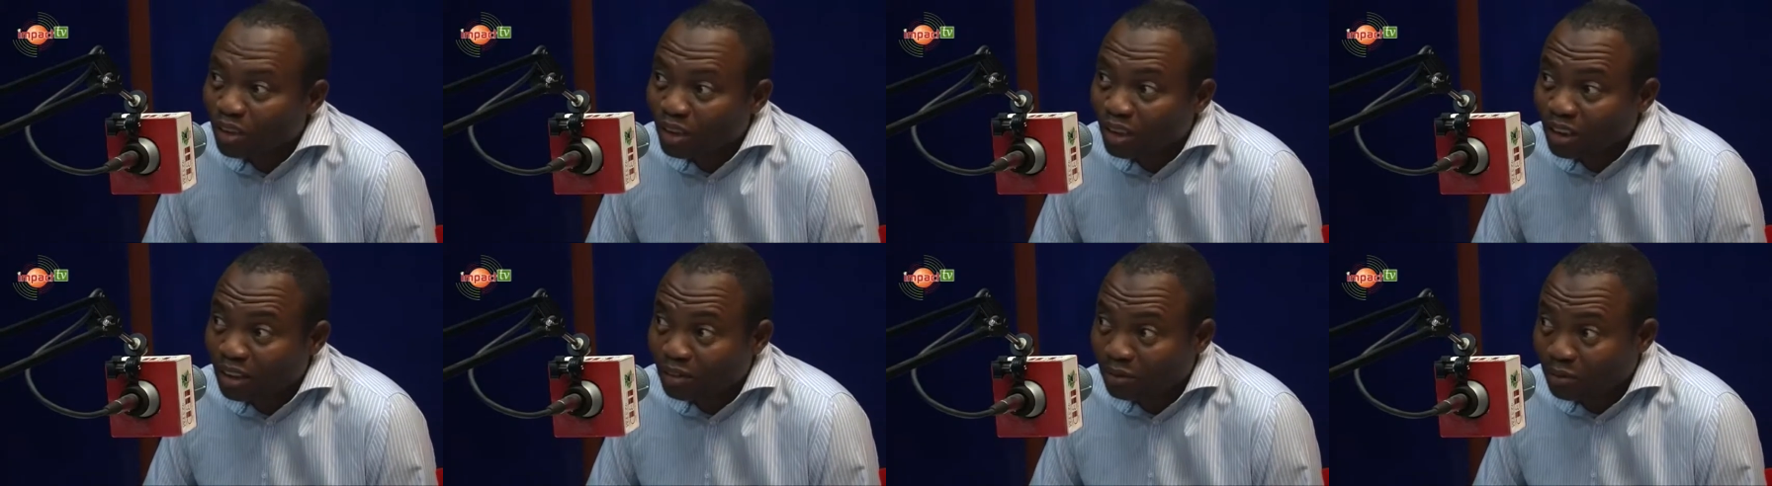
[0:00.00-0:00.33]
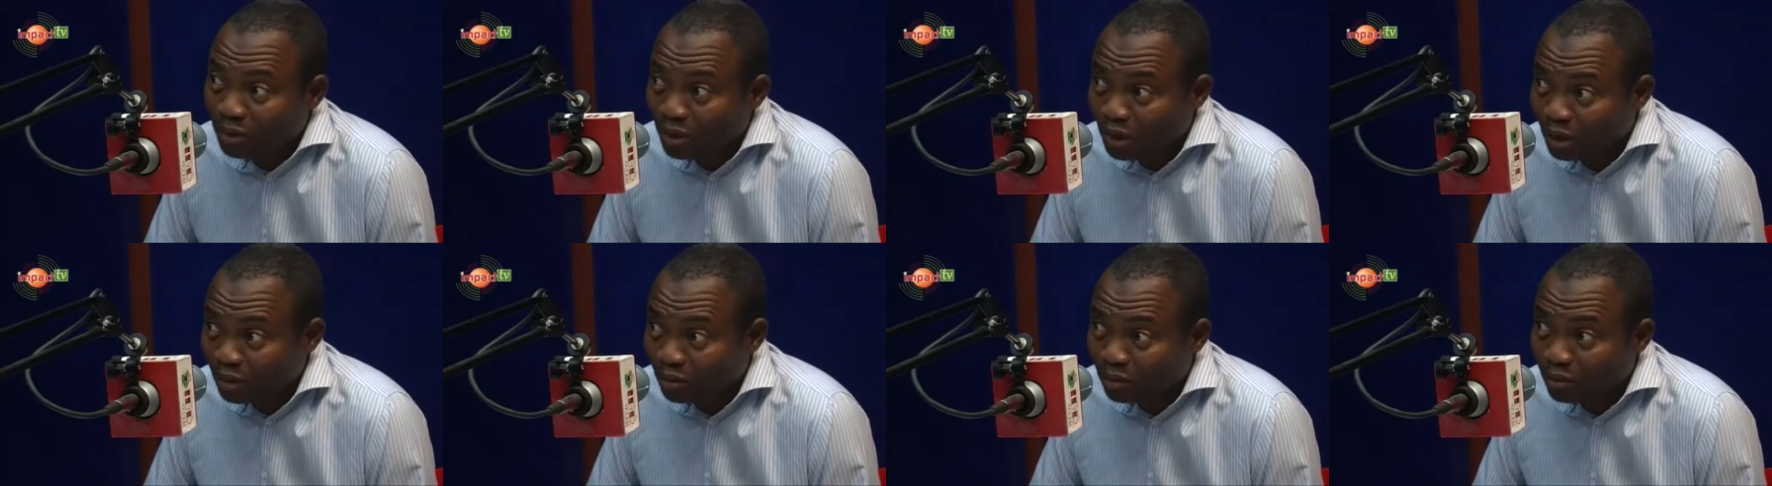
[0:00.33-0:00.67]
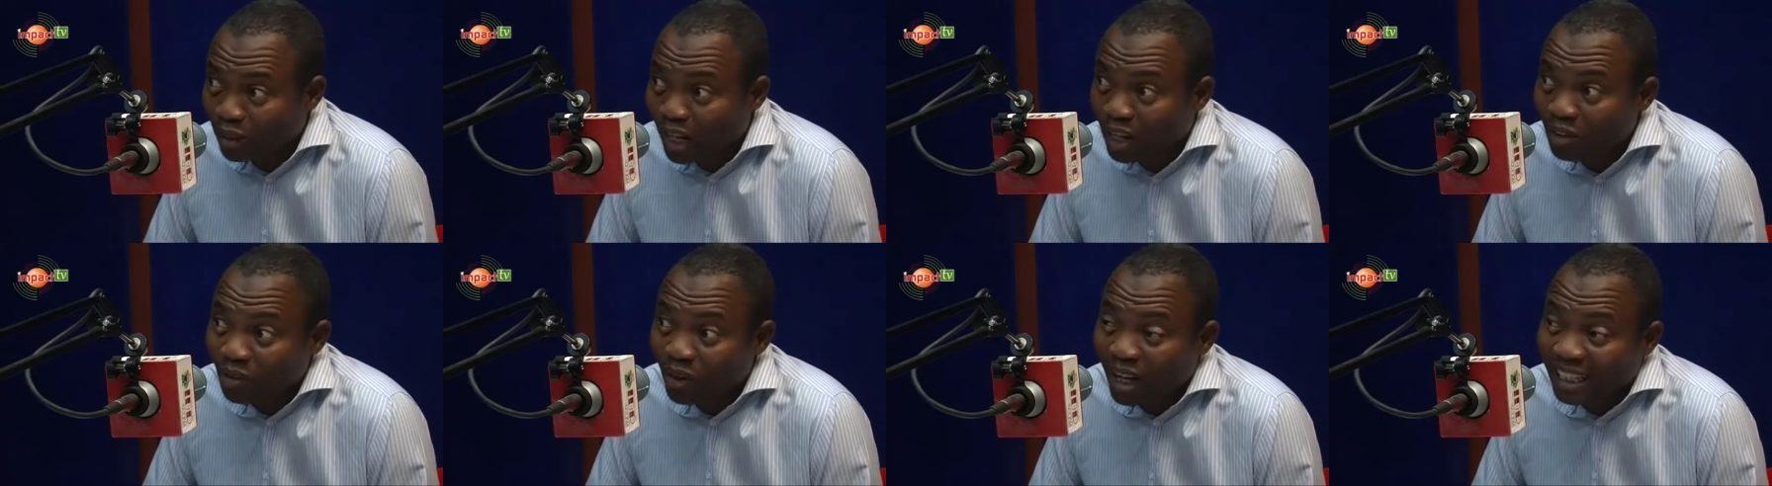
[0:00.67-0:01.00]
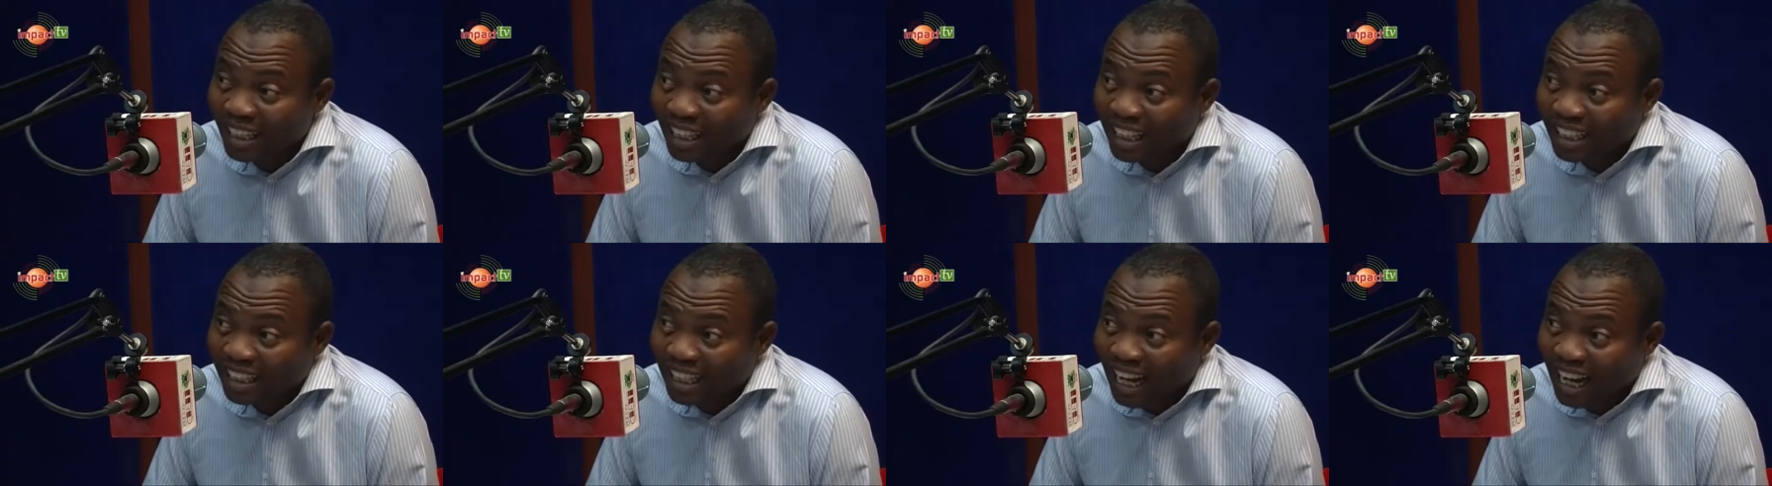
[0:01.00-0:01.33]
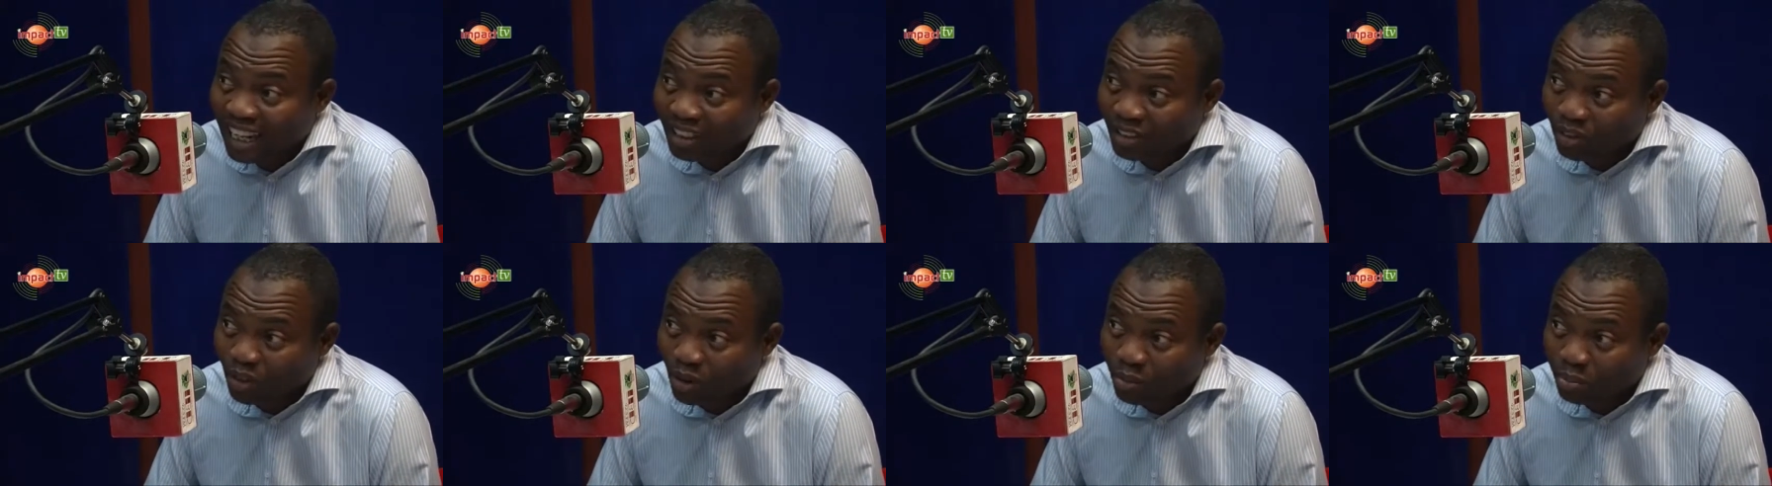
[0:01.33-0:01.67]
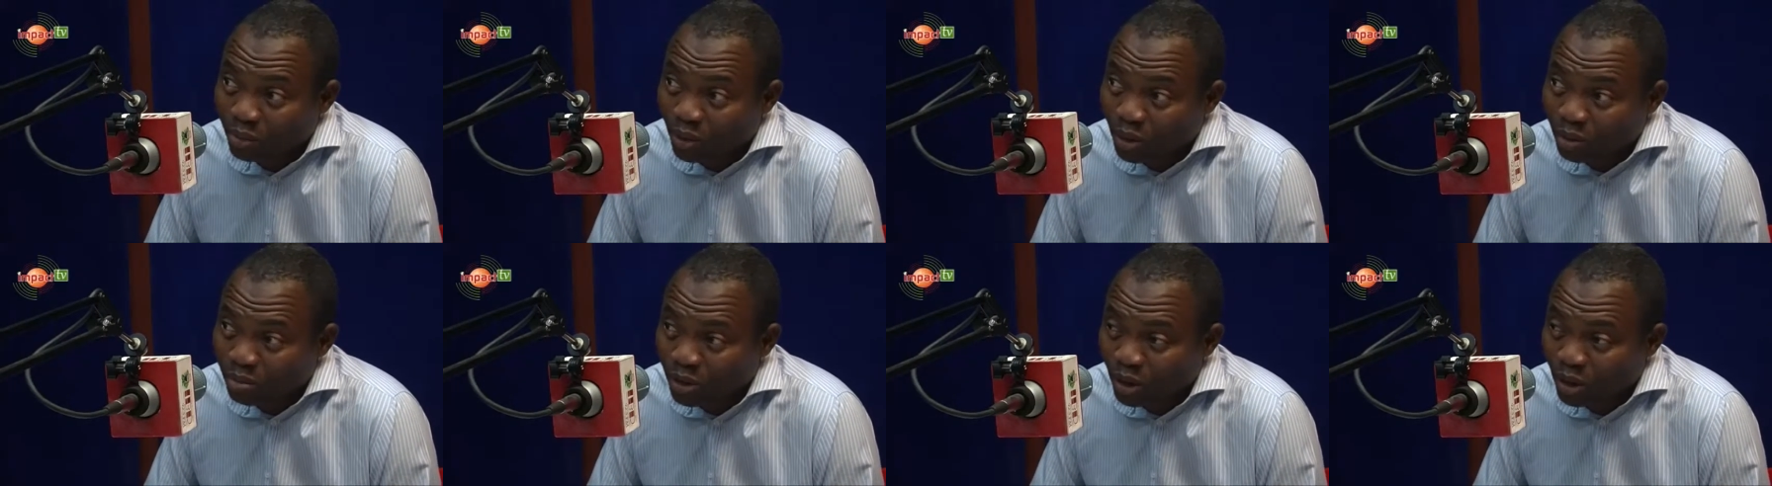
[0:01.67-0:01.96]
reviewing value-added tax upward,